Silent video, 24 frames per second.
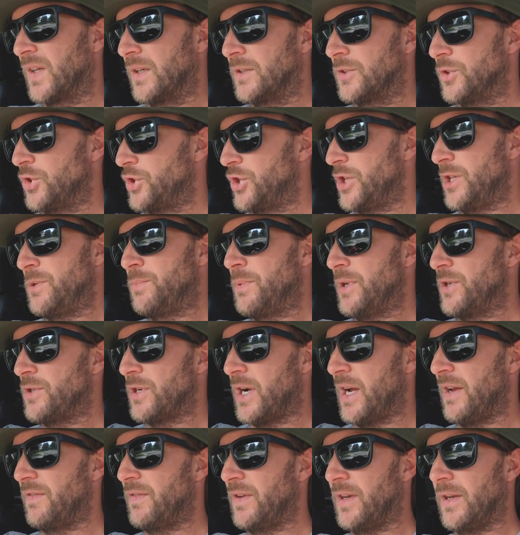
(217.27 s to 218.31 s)
So she's been
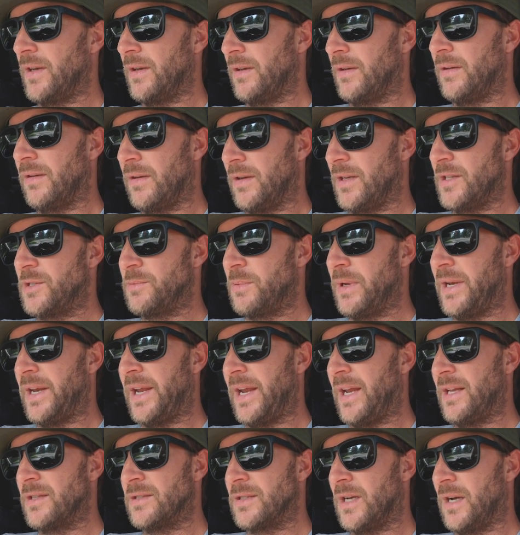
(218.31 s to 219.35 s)
driving, and it's been
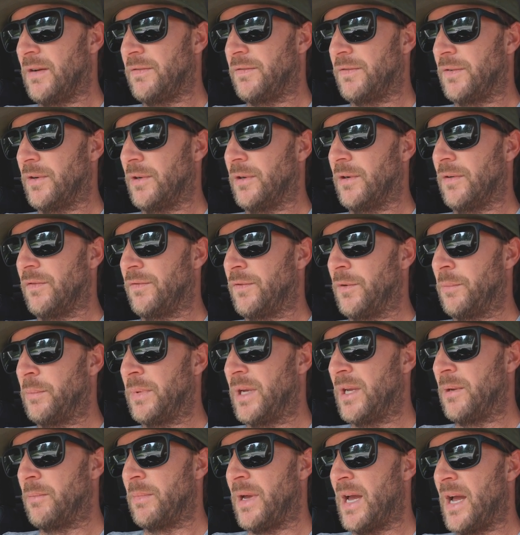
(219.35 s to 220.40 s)
hands off for
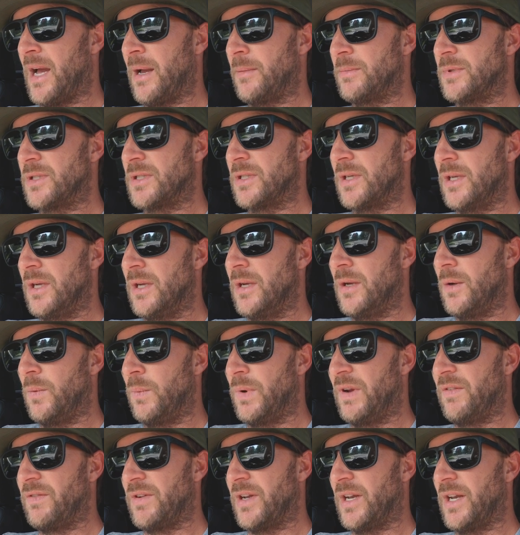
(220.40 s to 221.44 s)
me and Babs.
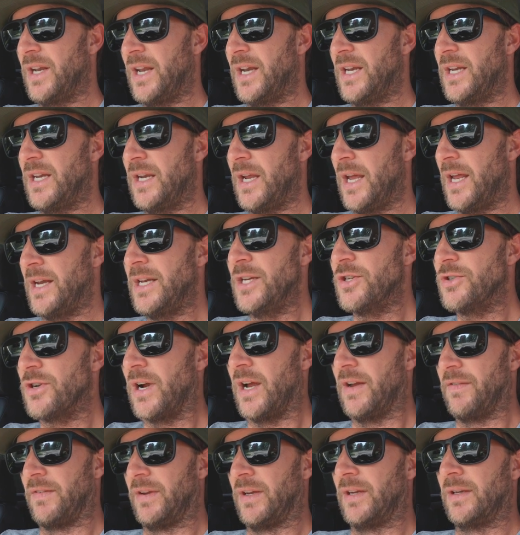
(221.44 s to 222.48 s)
We haven't done any
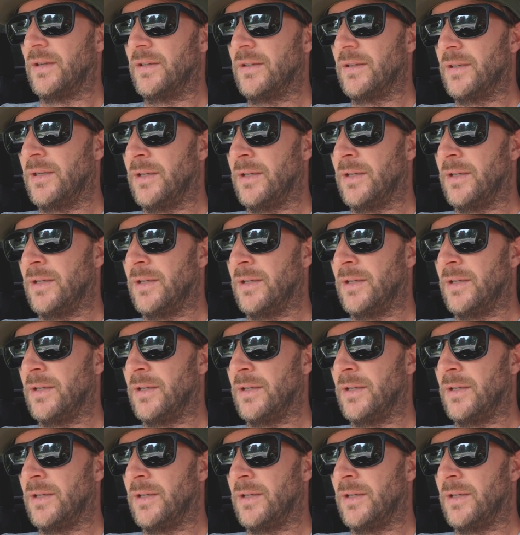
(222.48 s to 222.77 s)
driving